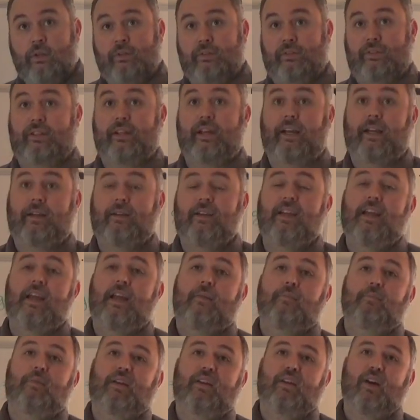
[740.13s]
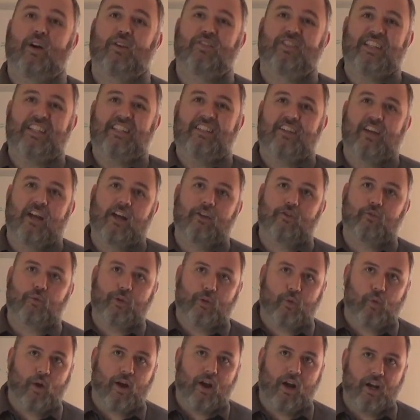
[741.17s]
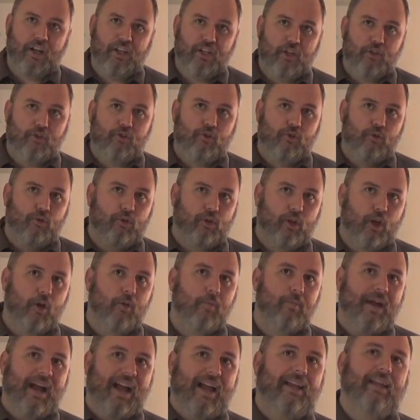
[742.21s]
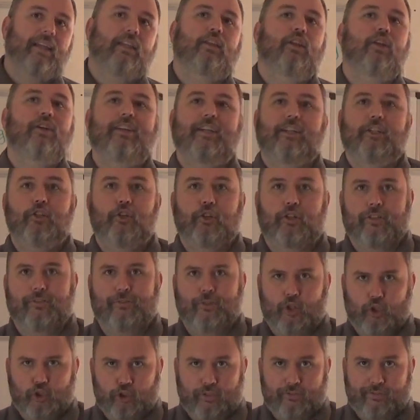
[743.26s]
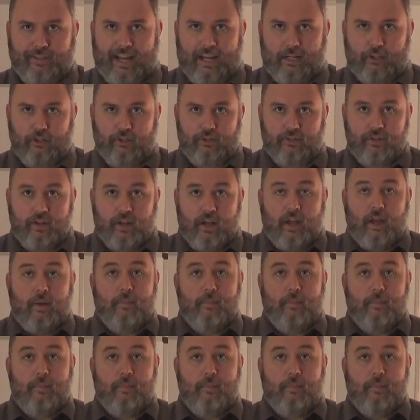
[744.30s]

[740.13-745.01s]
Okay, because it does require you to go back and look at your conversion factors.